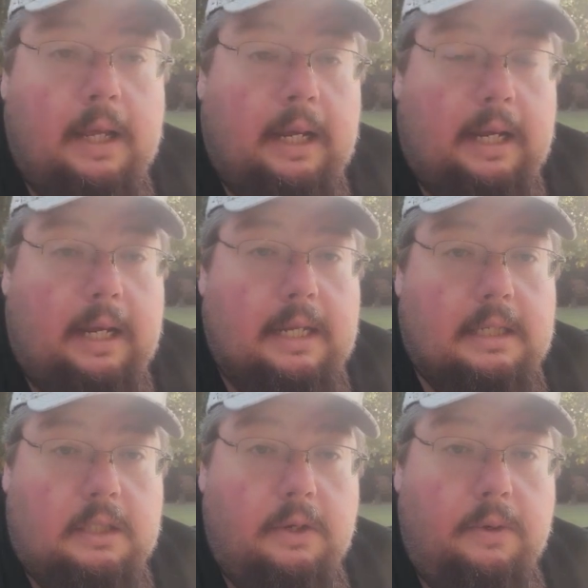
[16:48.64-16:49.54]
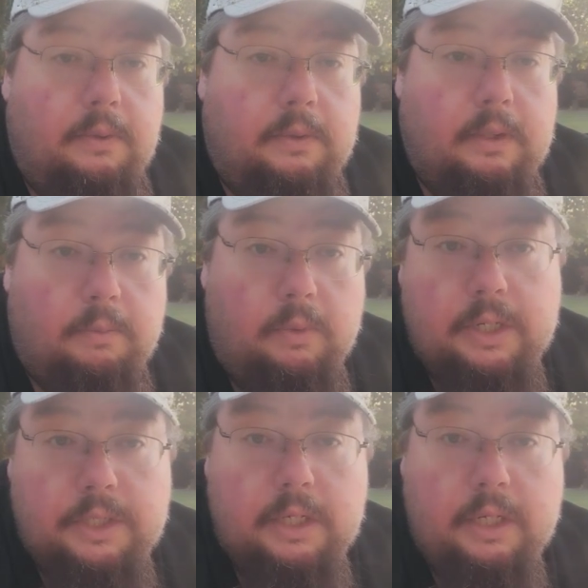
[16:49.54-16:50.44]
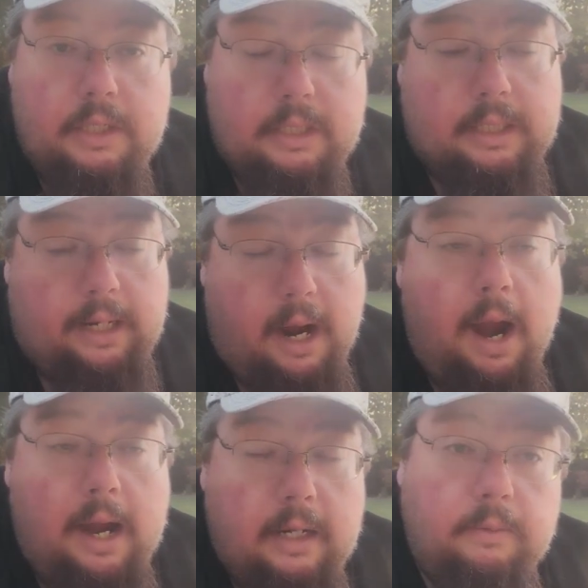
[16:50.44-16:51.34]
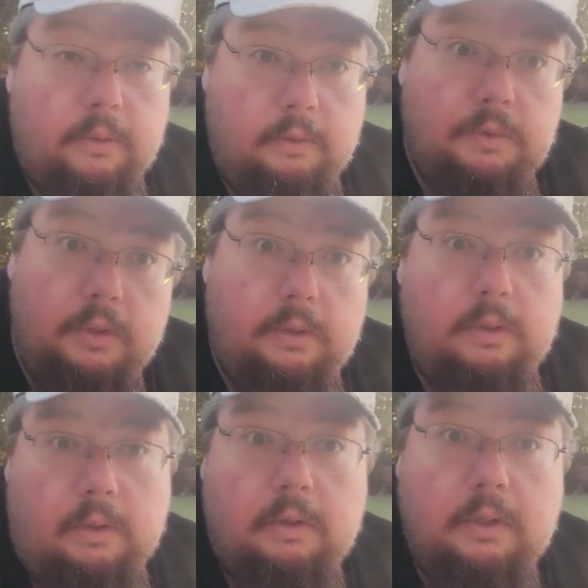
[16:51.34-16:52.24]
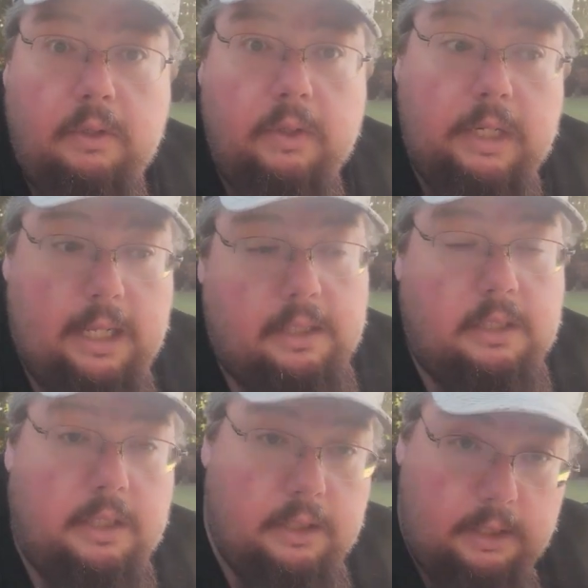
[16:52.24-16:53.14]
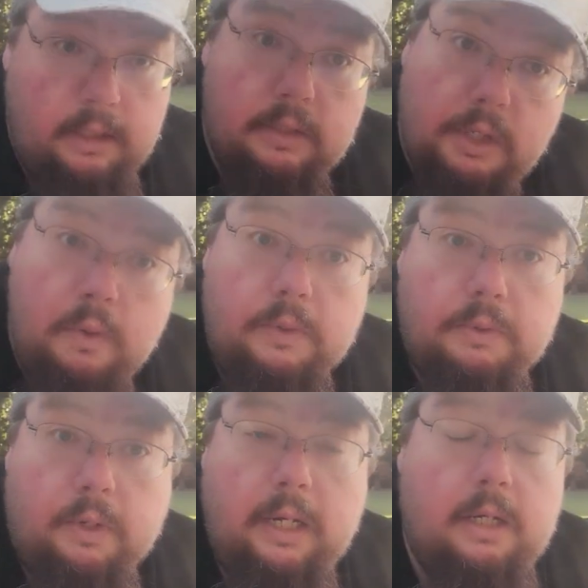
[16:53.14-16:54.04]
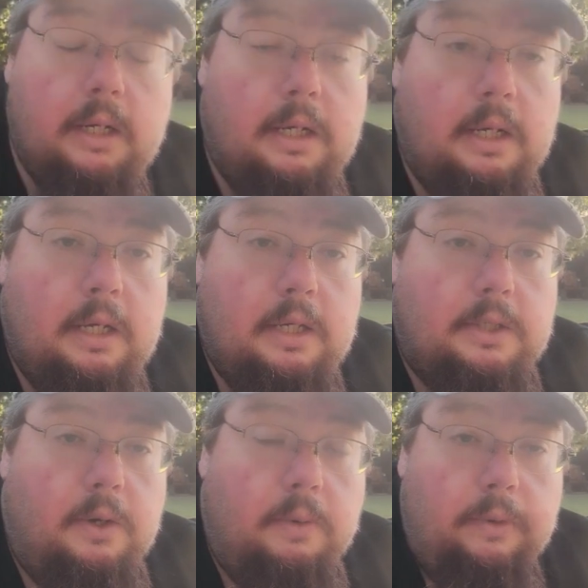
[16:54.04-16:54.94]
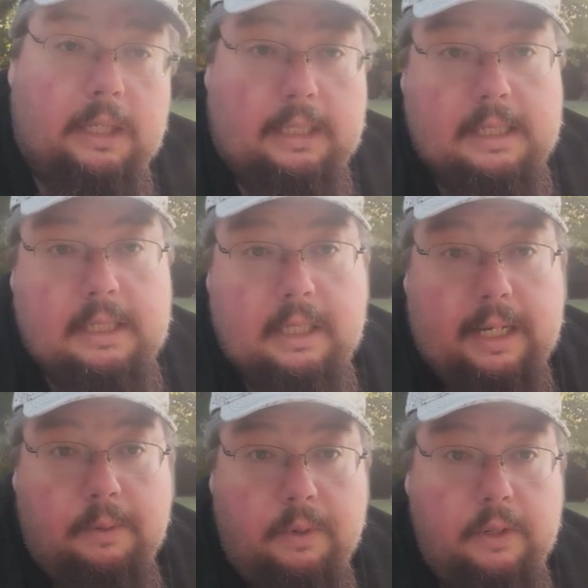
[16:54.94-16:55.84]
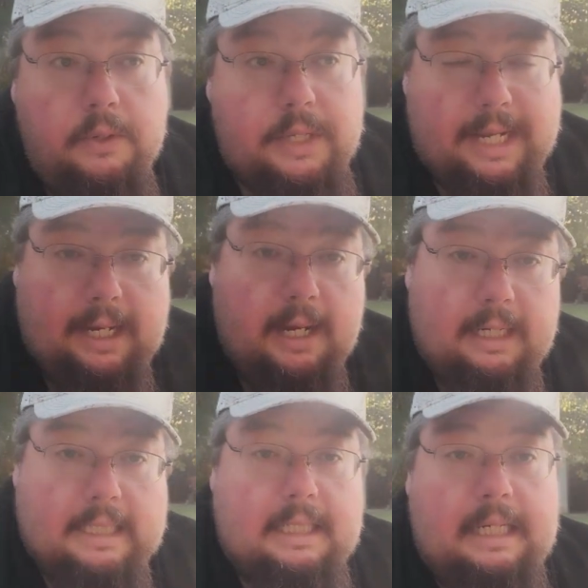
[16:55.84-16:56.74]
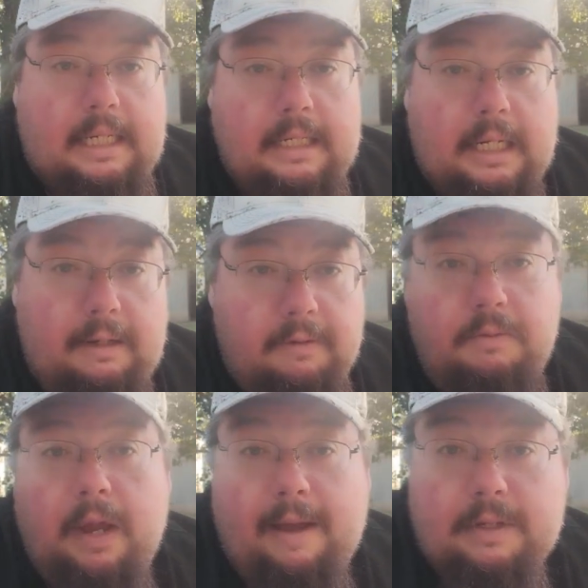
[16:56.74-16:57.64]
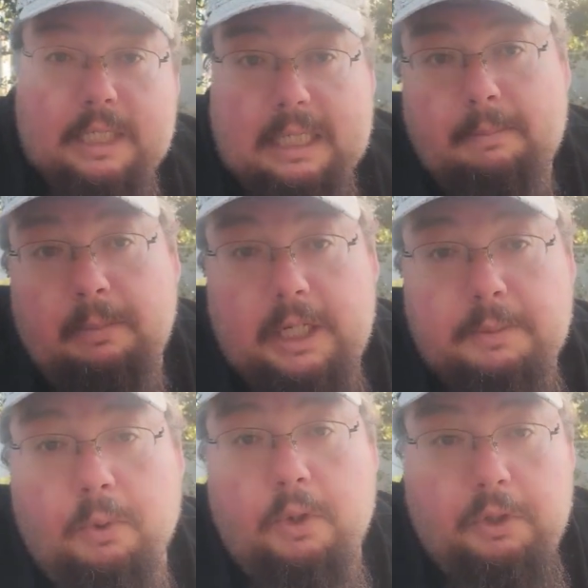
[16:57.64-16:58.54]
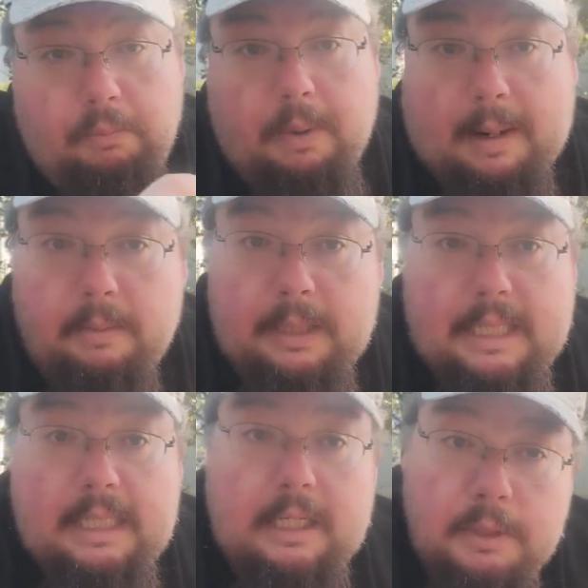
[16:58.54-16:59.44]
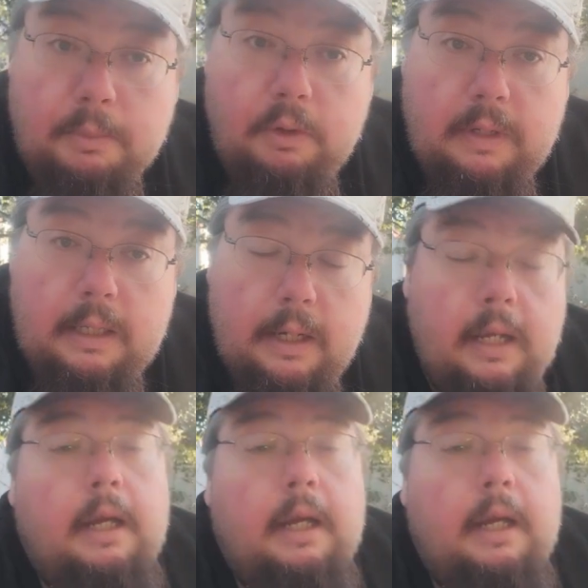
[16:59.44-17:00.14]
And so the one judge is like, all right, well, if you can do the death touch, then show us, right? So this is like one of those iconic scenes that even if you haven't seen Bloodsport, you've probably seen this movie.